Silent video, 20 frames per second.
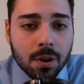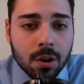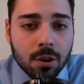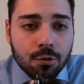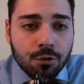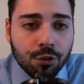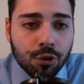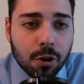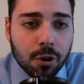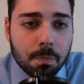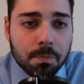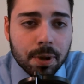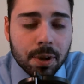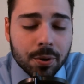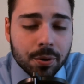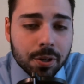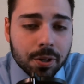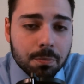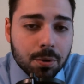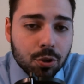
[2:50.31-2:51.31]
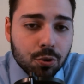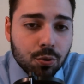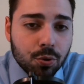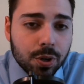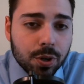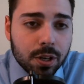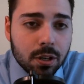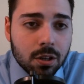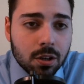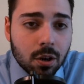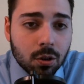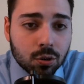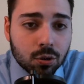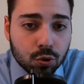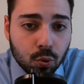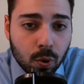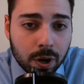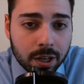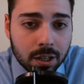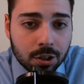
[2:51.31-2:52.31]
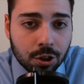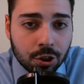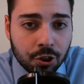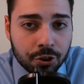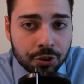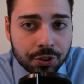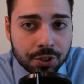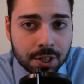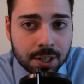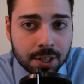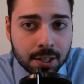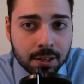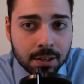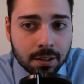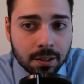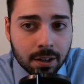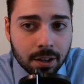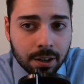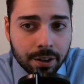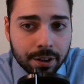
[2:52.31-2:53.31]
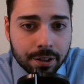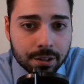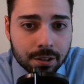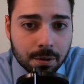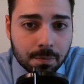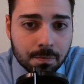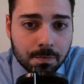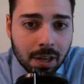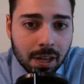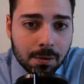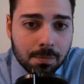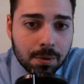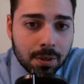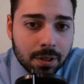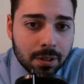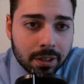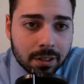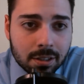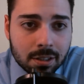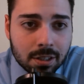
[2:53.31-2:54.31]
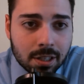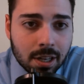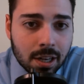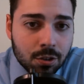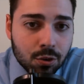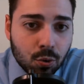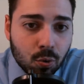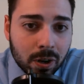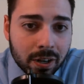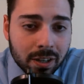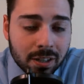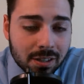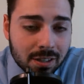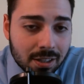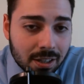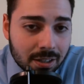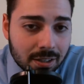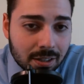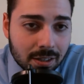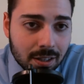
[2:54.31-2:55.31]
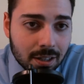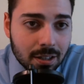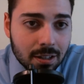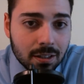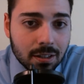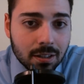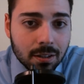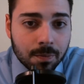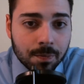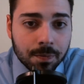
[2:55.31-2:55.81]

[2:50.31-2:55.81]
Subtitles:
for a period between 2013 to maybe let's say 2016,